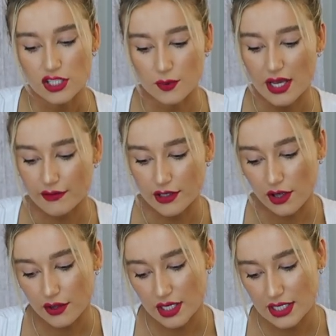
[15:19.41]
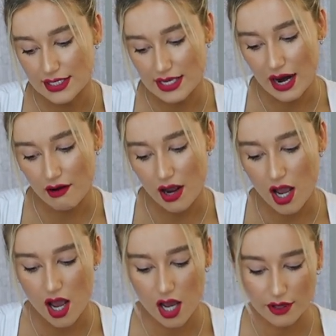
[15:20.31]
So we have another Zara
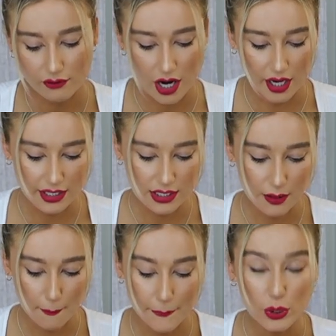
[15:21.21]
High Rise